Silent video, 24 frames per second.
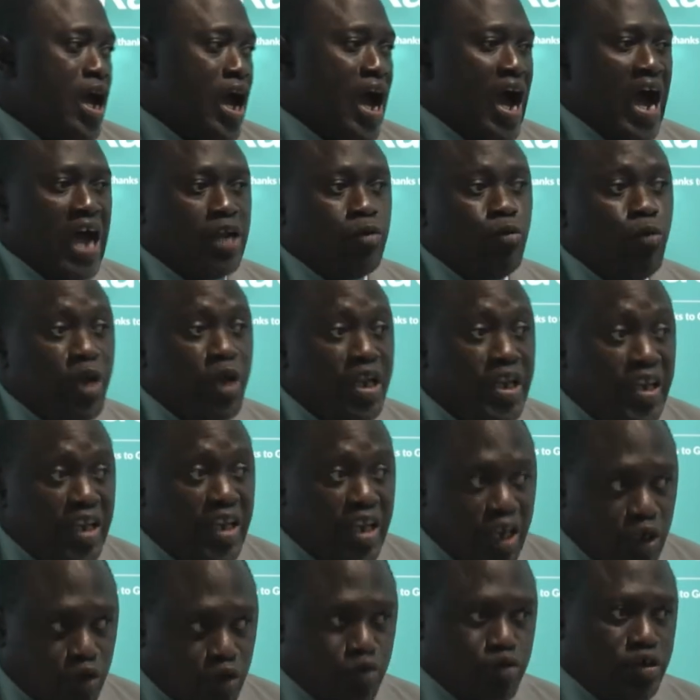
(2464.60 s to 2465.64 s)
And we
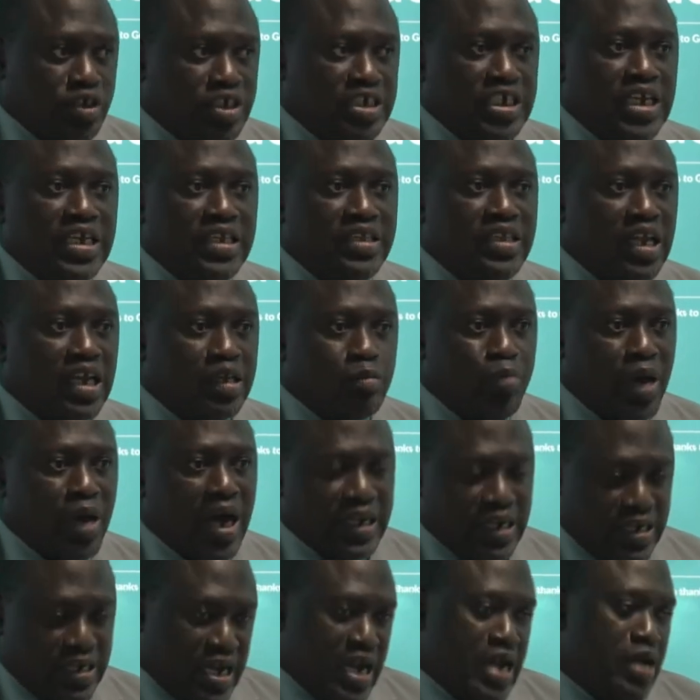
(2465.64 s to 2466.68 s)
need to change that
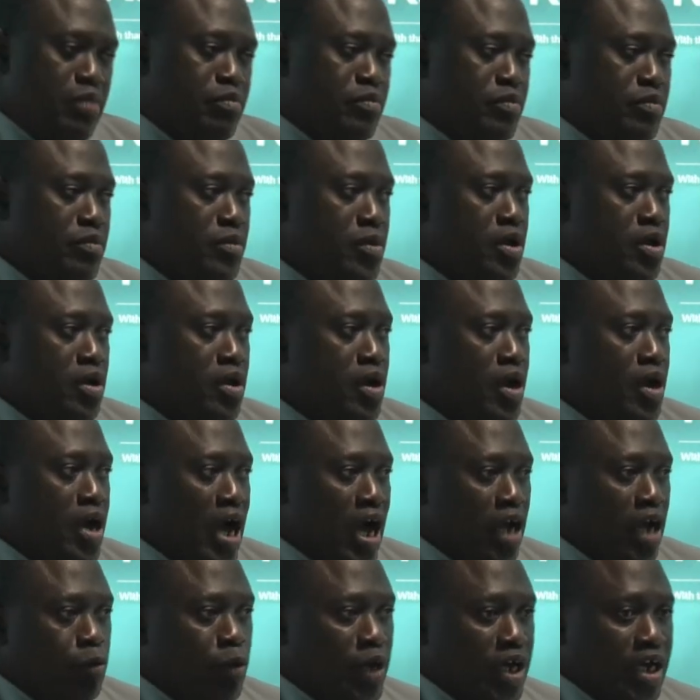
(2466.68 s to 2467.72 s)
paradigm.
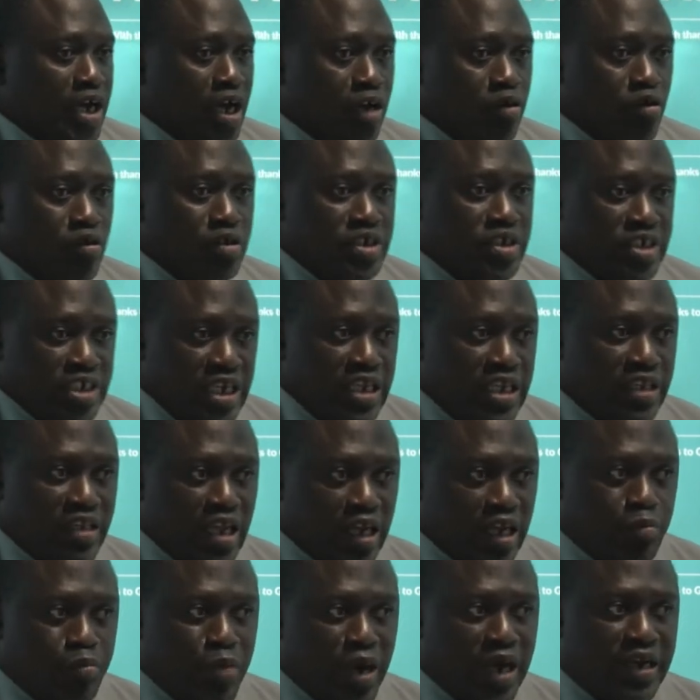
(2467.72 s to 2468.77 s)
And we cannot change
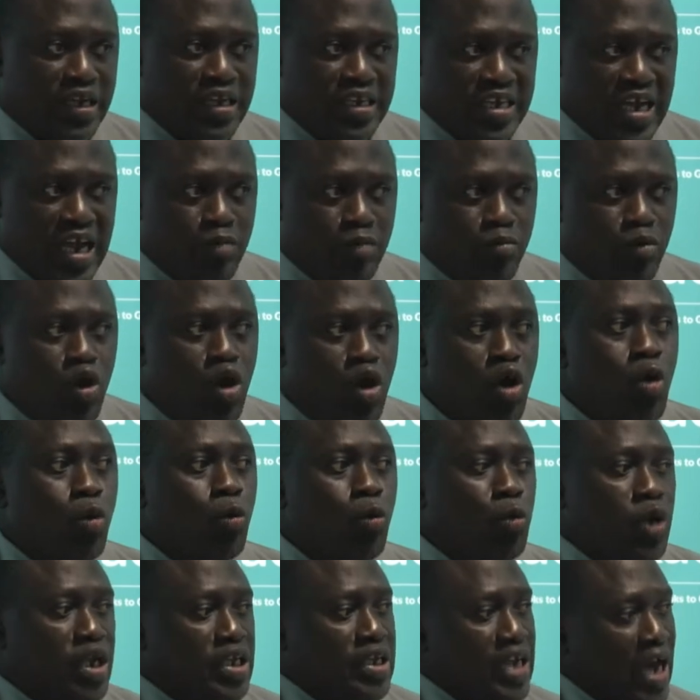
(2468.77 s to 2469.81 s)
that paradigm
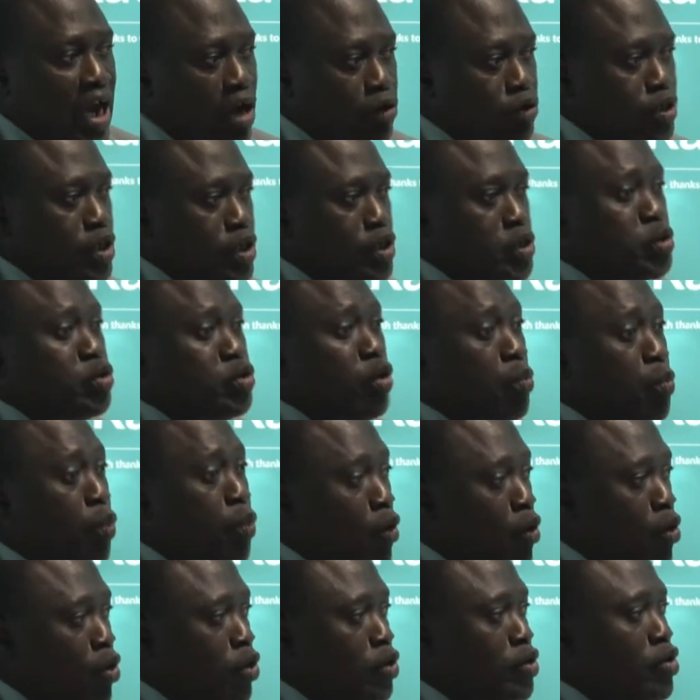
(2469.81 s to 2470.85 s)
without the
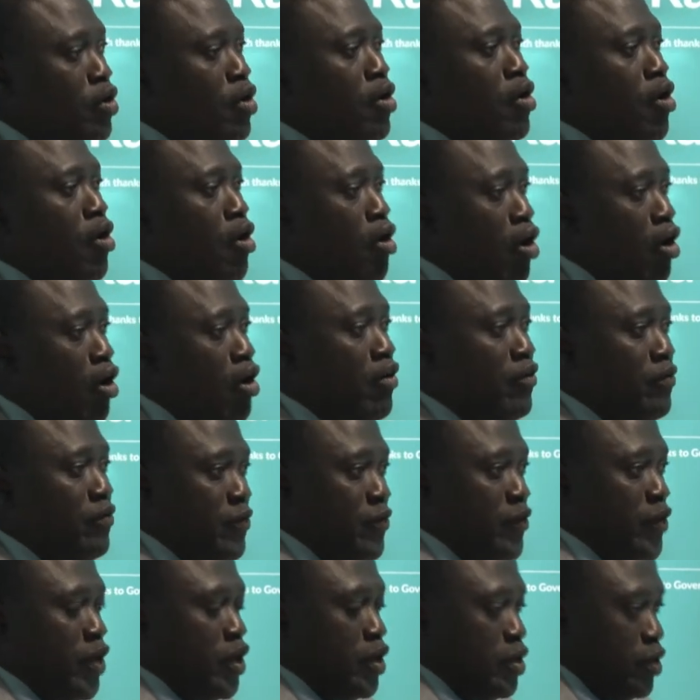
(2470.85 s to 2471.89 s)
support of
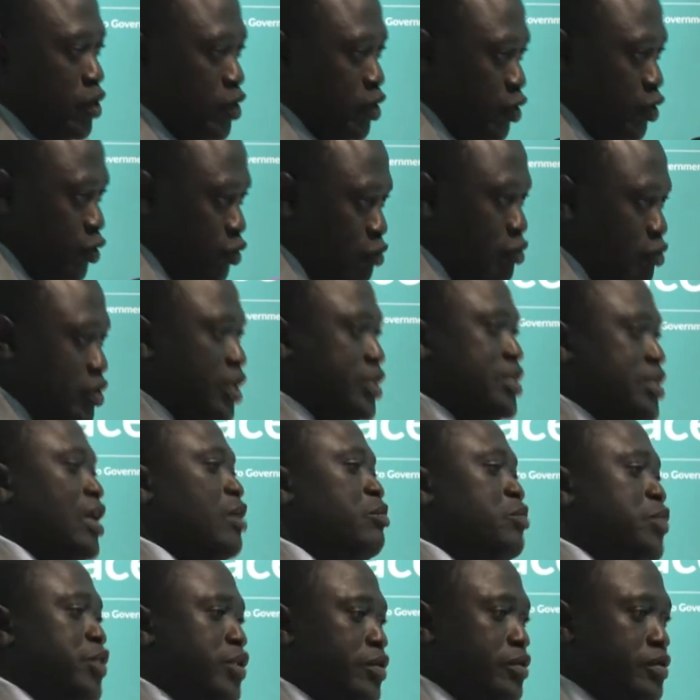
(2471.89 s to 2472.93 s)
you, the
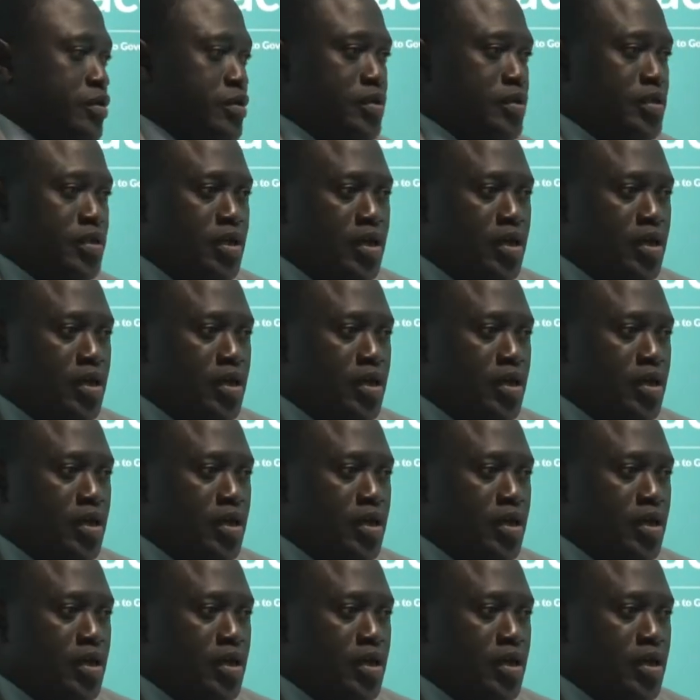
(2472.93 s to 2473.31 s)
champions.